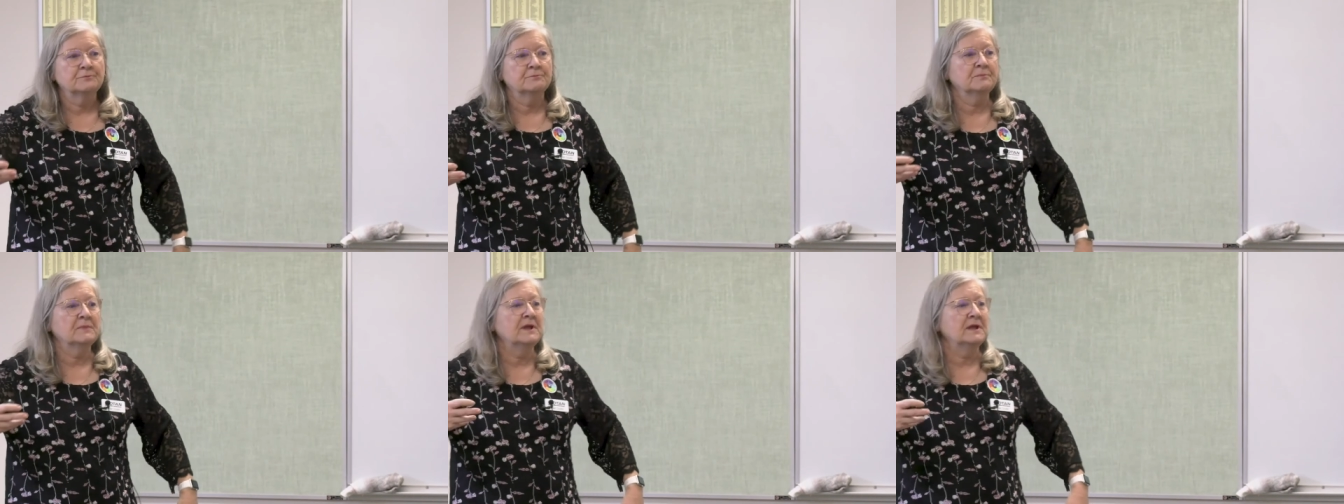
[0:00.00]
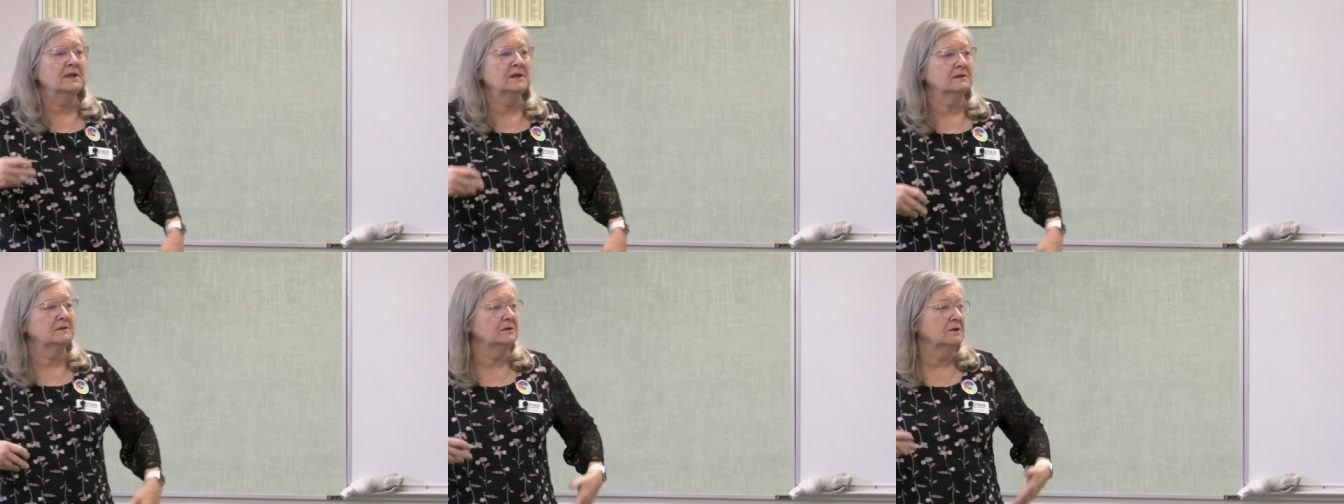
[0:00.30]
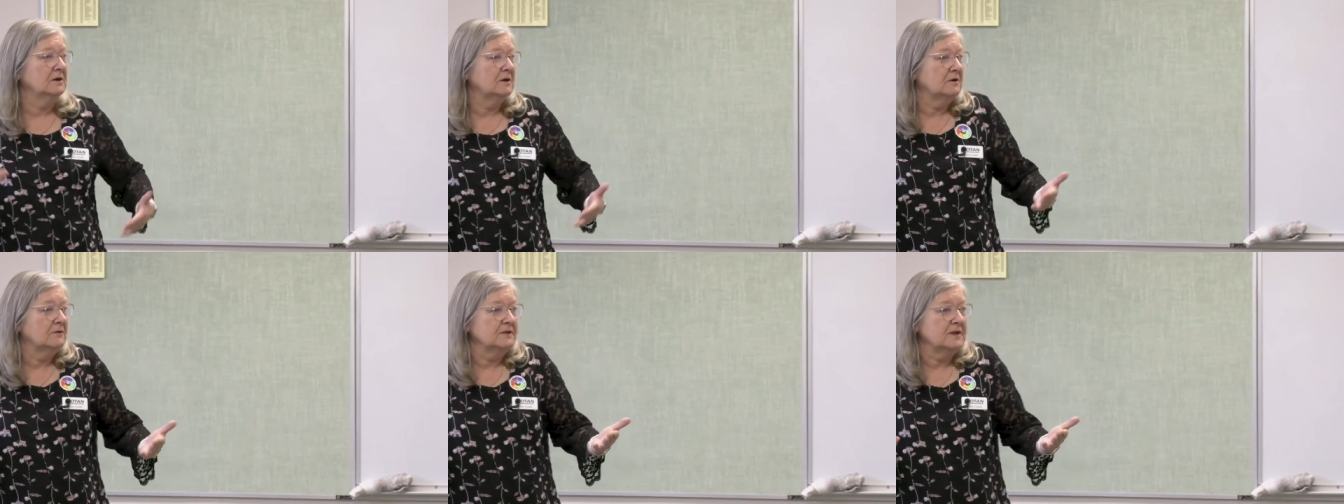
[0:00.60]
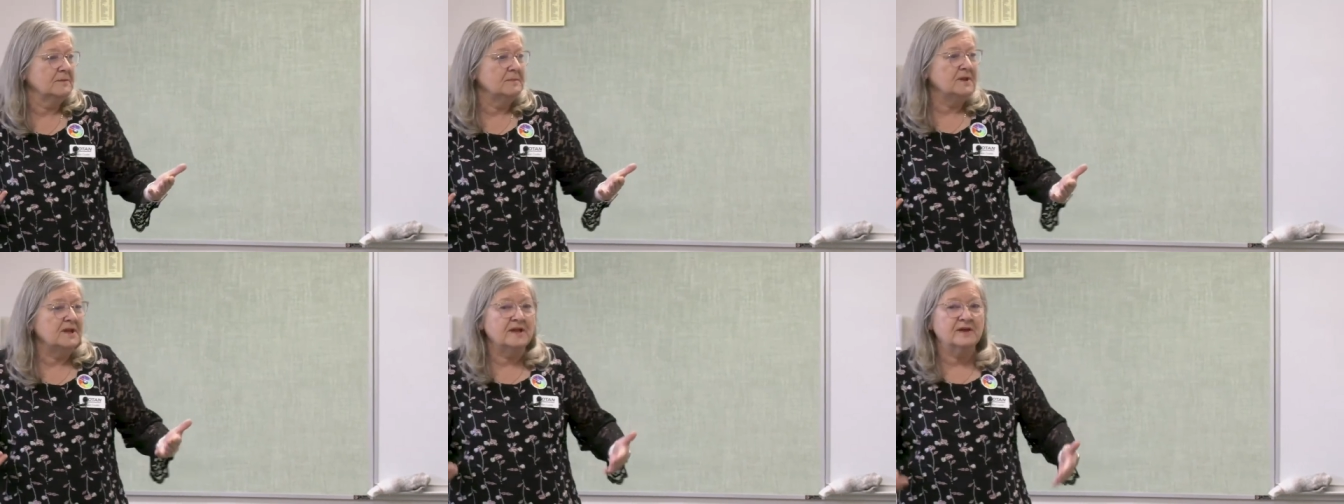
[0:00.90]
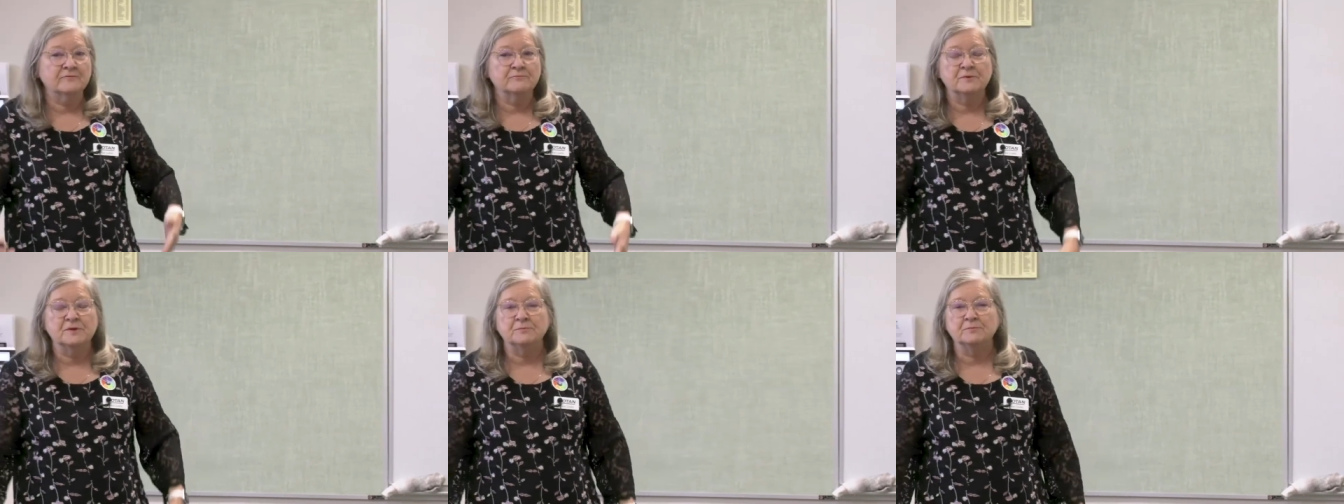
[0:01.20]
may, you know, they may
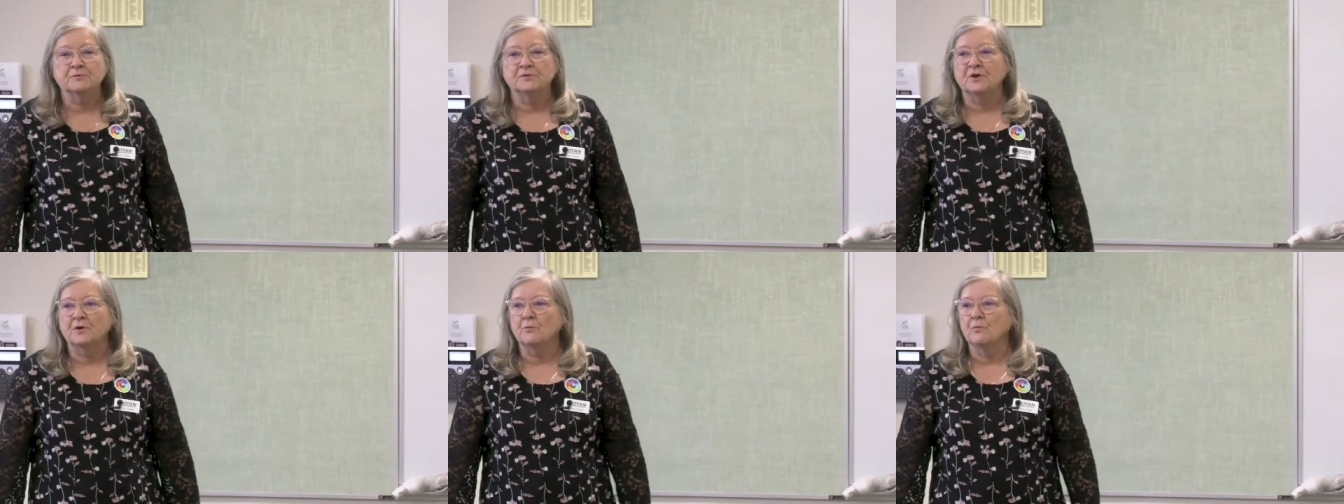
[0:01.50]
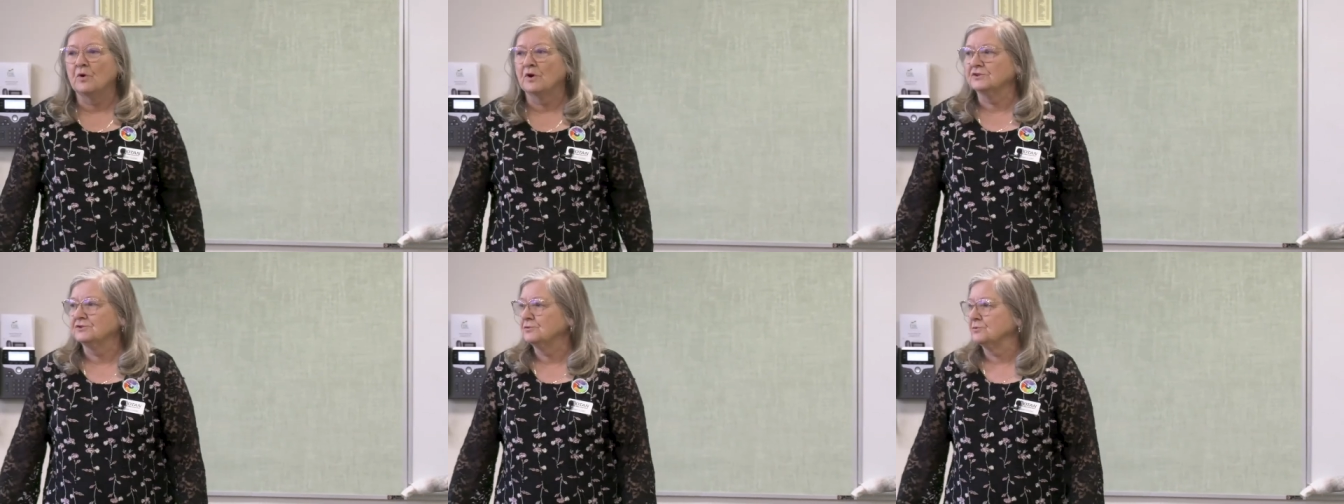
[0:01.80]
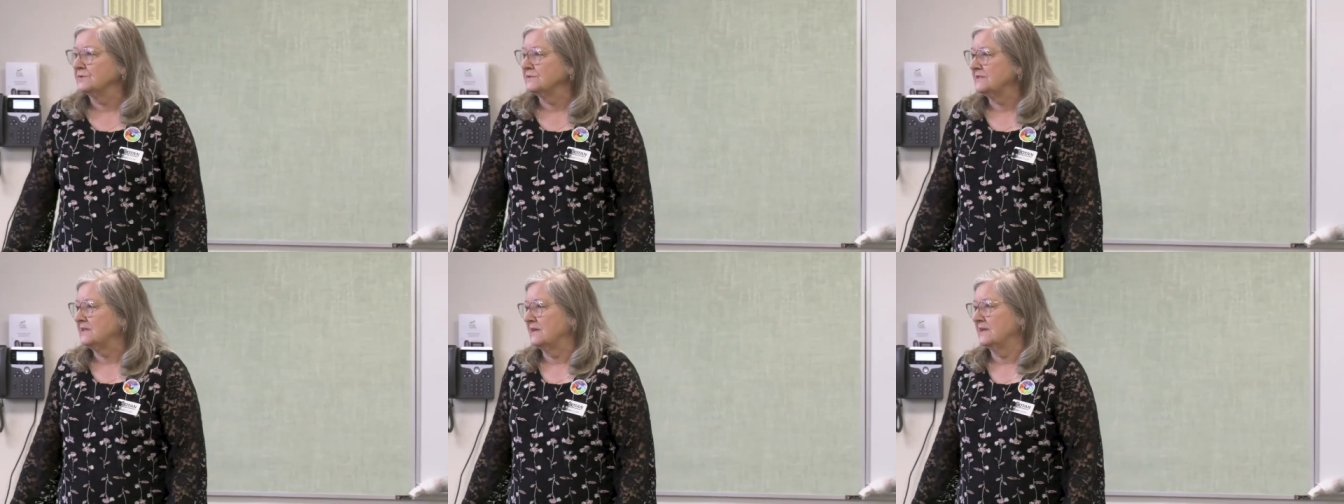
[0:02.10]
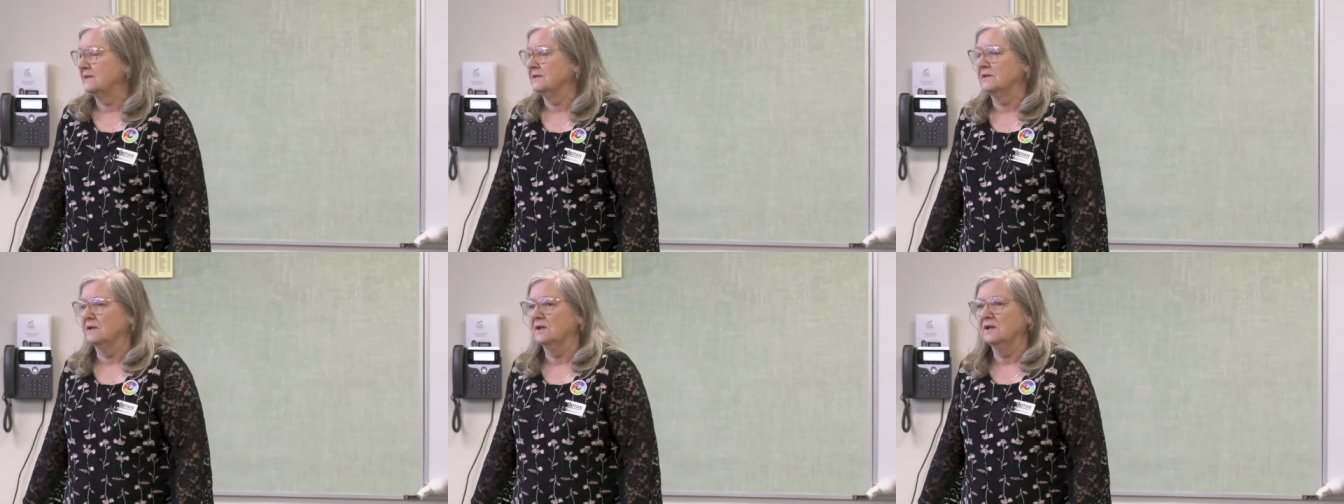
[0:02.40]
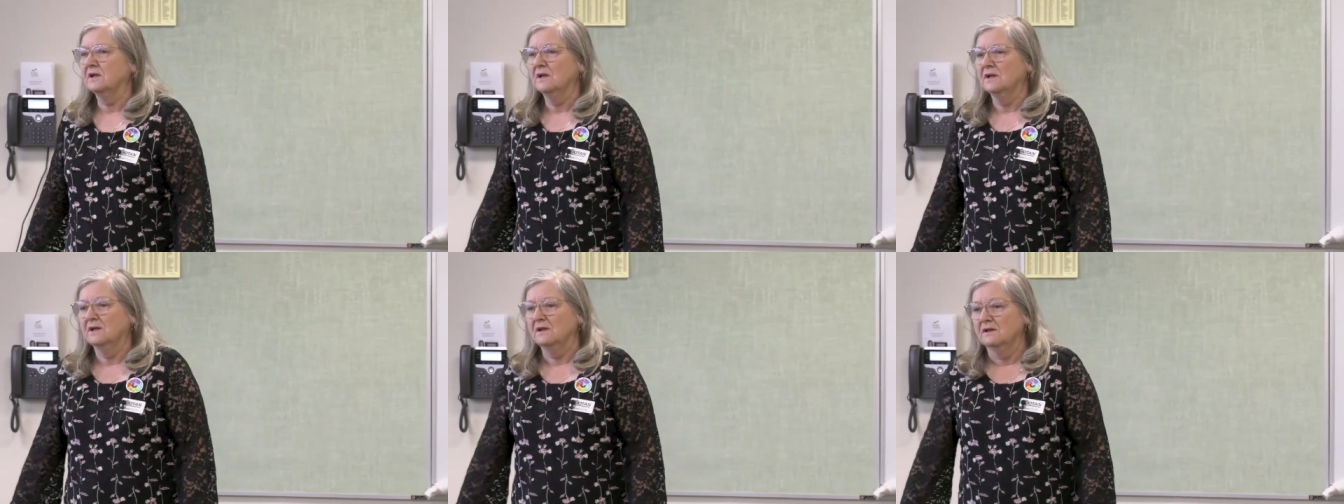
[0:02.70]
have people that want to attend.
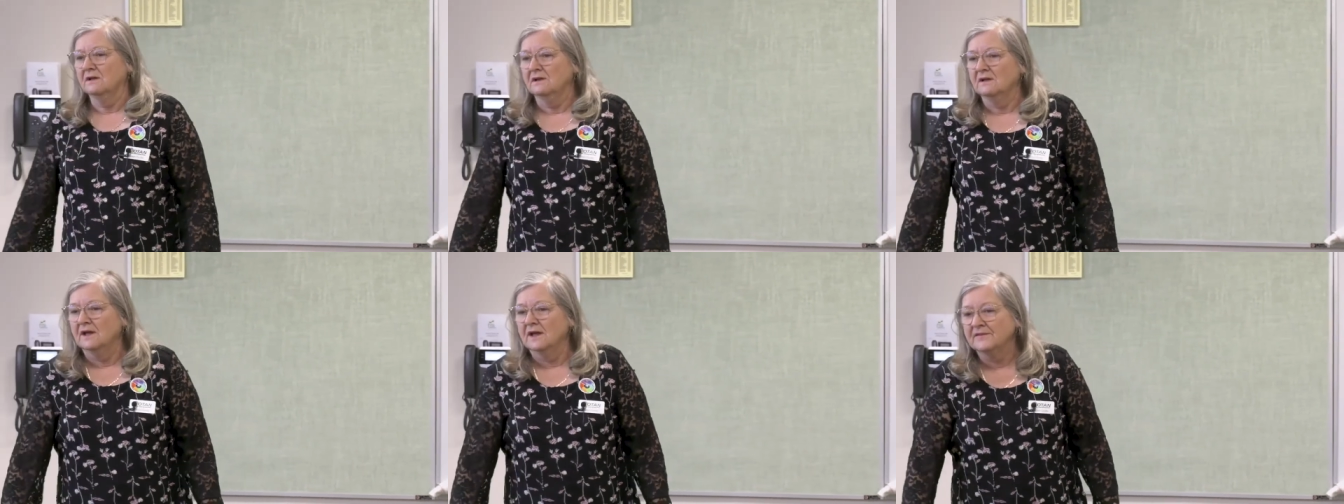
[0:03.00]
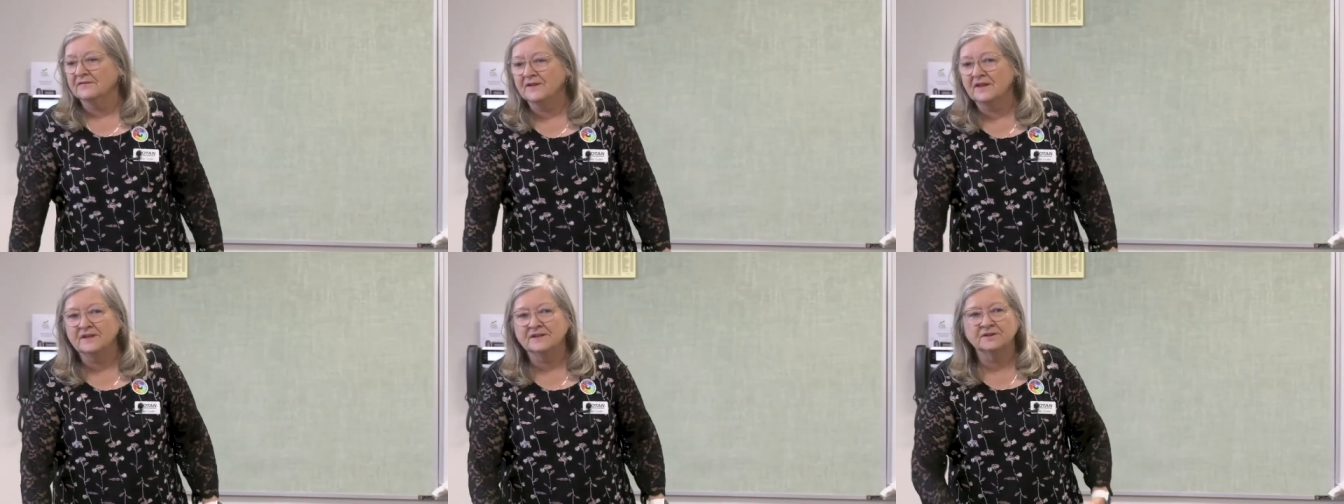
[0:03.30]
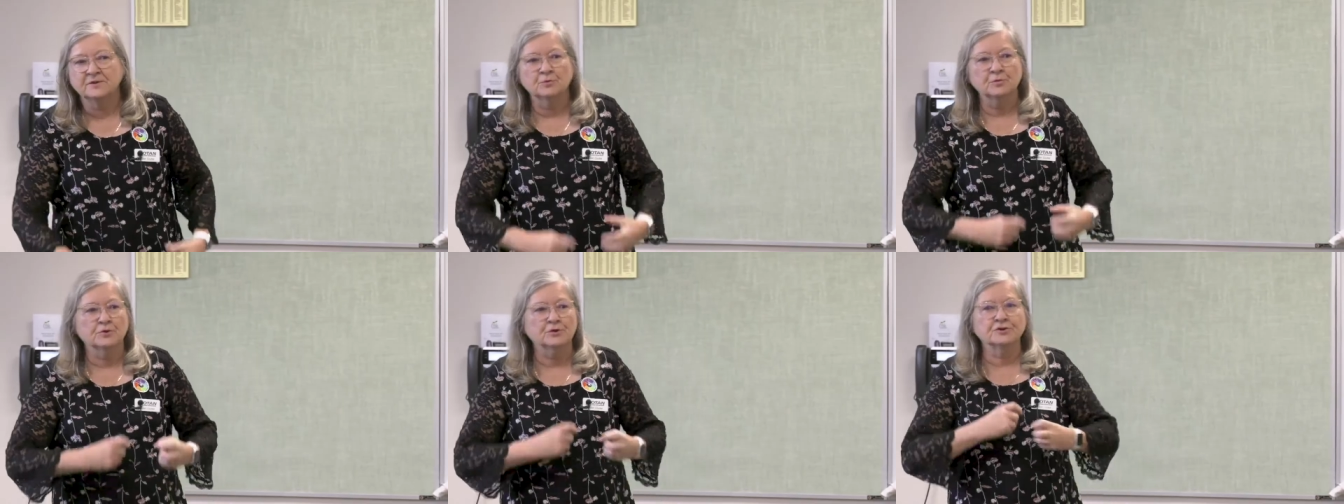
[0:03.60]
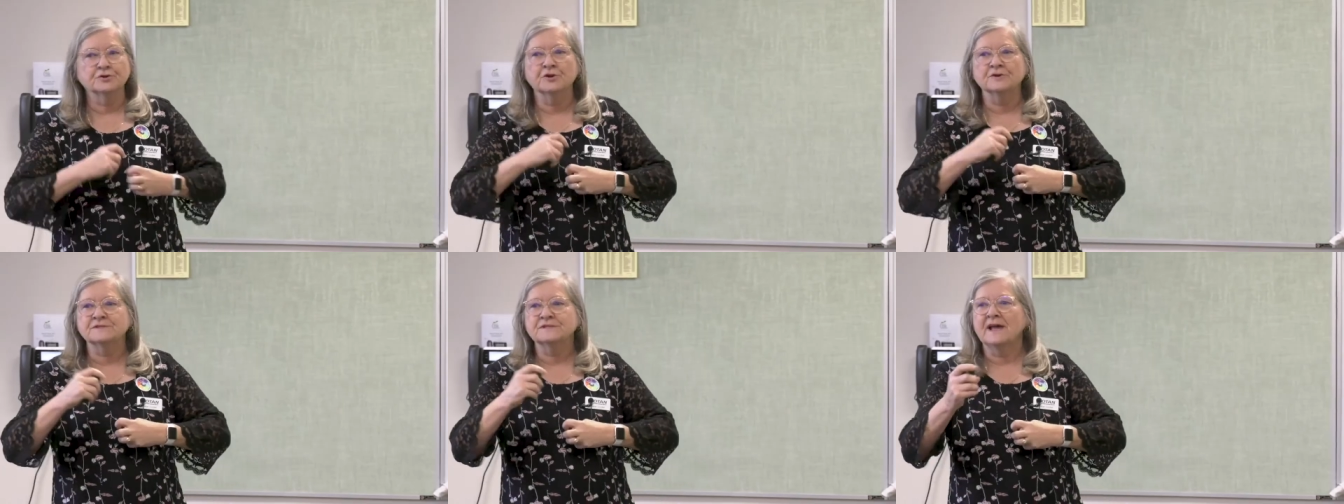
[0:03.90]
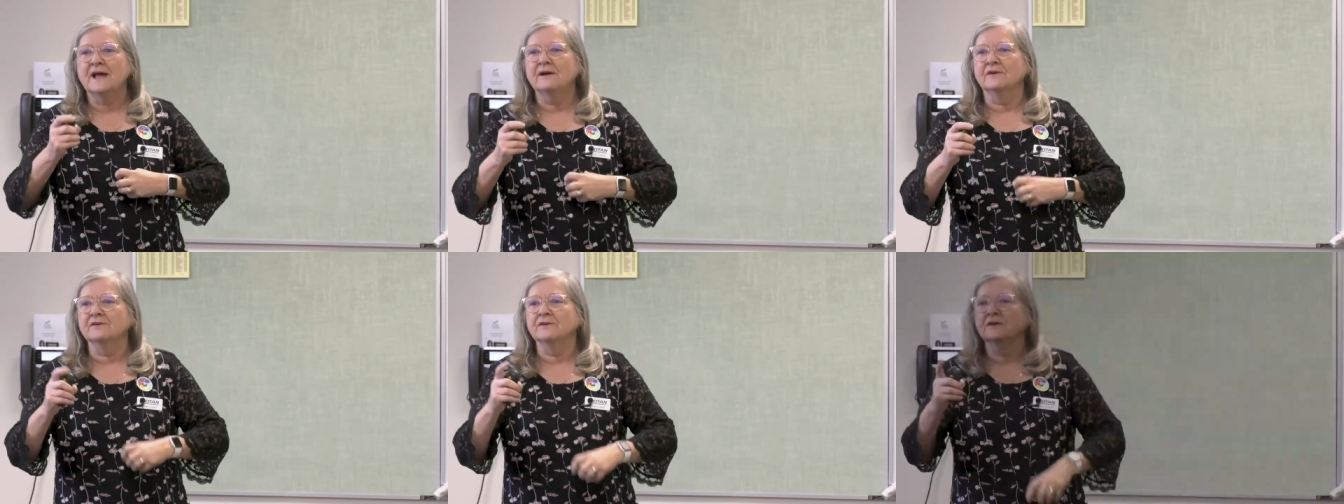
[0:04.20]
And then the word goes
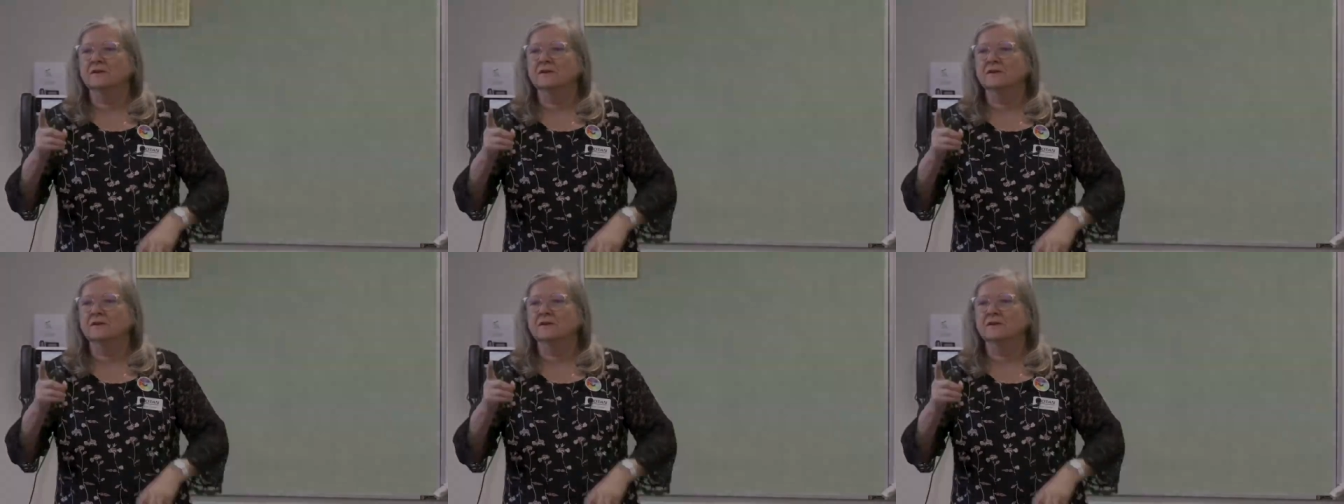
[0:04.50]
out.